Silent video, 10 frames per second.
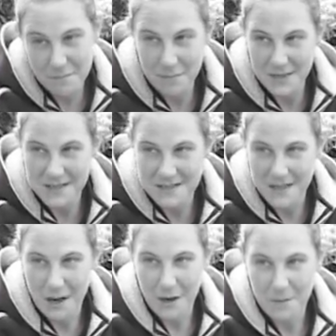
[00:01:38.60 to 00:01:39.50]
But
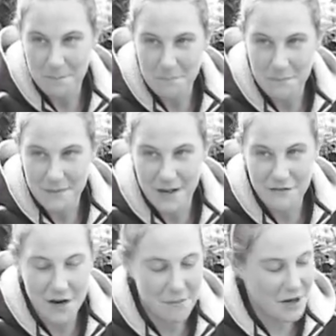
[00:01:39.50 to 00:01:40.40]
now
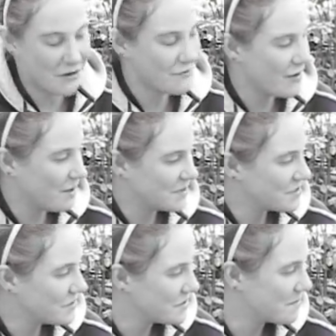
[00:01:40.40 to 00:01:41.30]
I've got my own family,
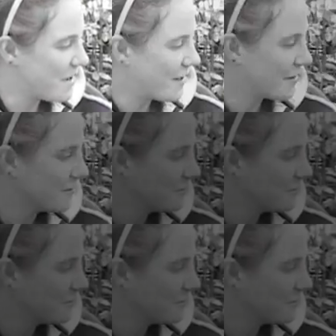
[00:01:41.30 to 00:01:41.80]
so it doesn't matter.